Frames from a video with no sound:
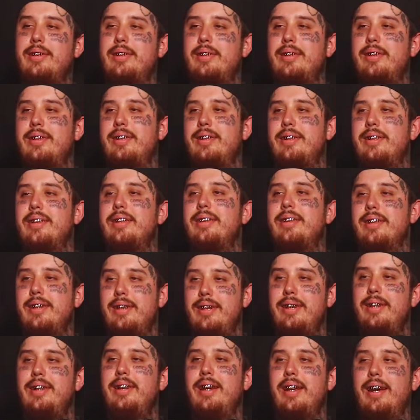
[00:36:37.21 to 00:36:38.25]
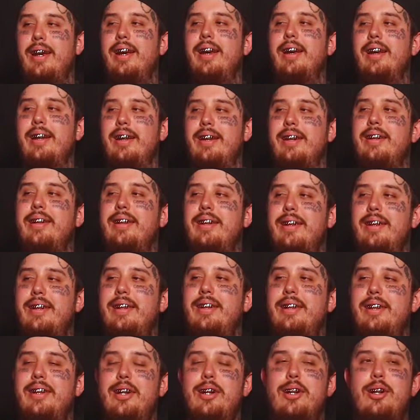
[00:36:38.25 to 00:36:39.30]
Yeah. See, that was Yeah. not eight years Oh,
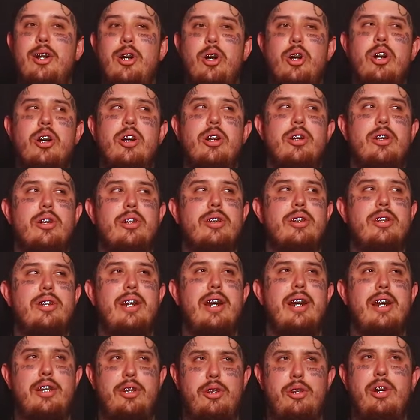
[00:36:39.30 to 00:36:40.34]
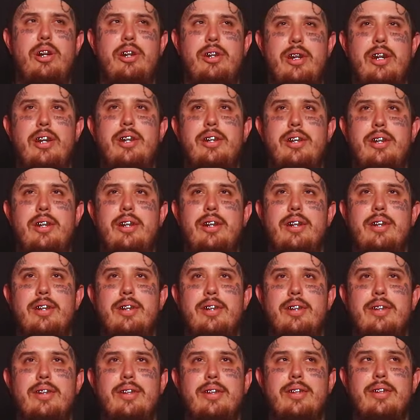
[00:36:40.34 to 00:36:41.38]
ago. yeah, you're or right. You're right. yeah, 2018.
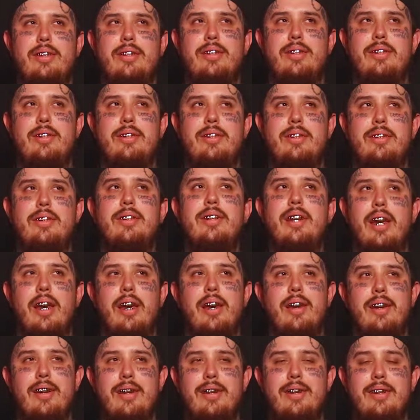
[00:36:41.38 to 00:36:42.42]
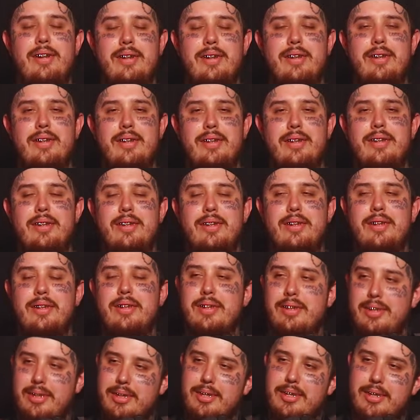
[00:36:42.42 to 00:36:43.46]
Yeah, What was your most
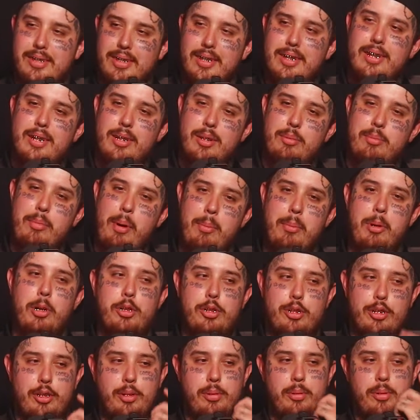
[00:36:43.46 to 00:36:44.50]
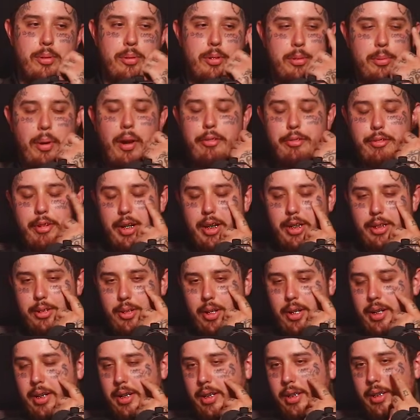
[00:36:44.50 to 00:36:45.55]
recent one? my most recent one was my face
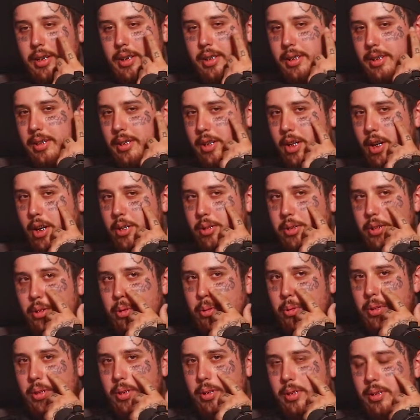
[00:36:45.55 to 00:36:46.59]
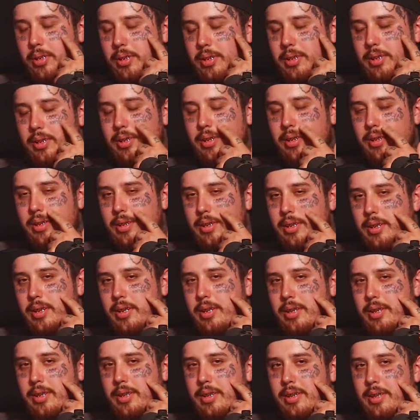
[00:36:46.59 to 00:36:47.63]
right here, Cozy's World. That was that's
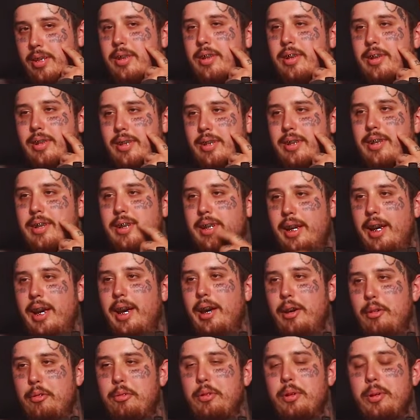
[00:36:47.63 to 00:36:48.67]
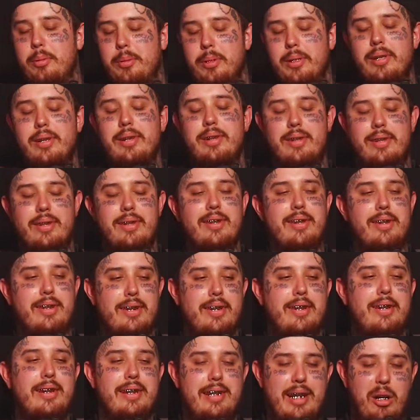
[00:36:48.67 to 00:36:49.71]
that, that was lit. That's the I fucked with me? the most. No
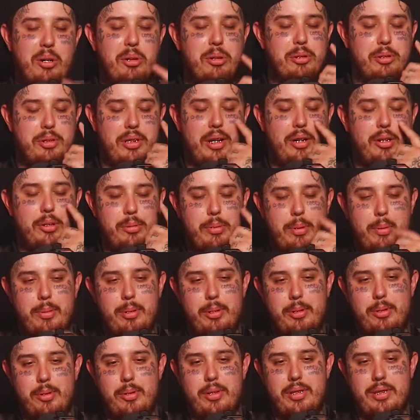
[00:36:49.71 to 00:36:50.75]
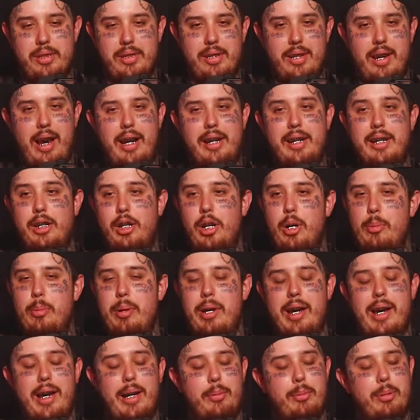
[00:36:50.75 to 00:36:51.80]
cap. That was that was my most recent. I need to go
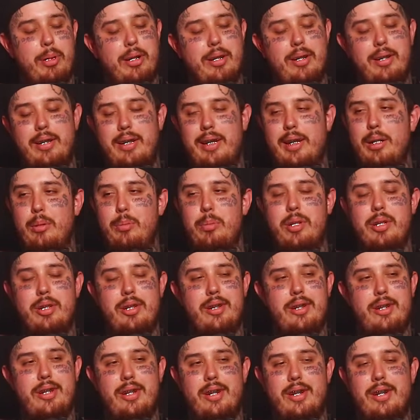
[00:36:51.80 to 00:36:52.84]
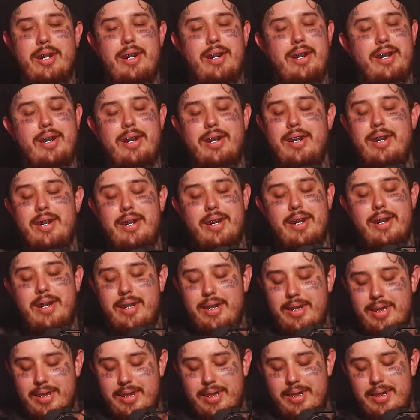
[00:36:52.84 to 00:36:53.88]
back all of them, and get a bunch of shit. Who you are?
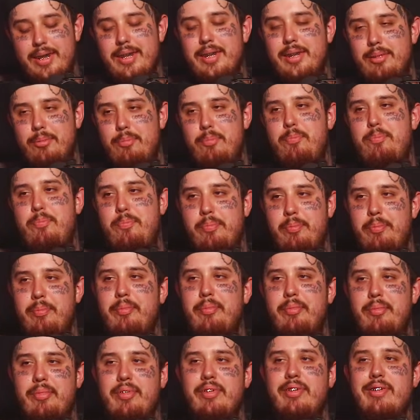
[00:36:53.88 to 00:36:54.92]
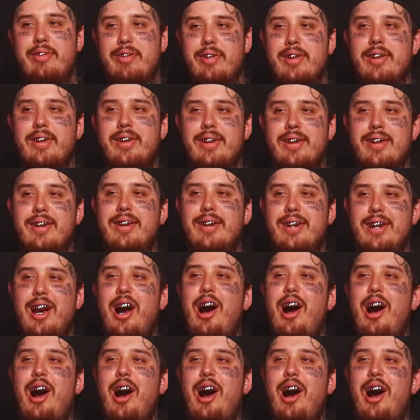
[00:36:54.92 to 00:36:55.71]
Imagine having an action figure of you, nigga.